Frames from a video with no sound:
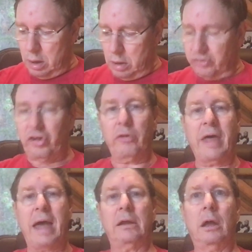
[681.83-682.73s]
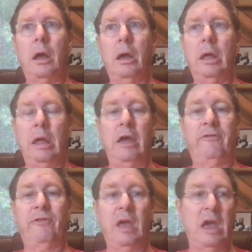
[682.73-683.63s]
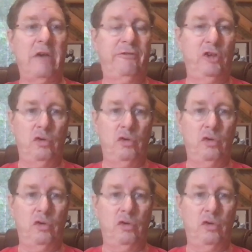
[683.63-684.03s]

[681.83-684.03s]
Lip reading: So that if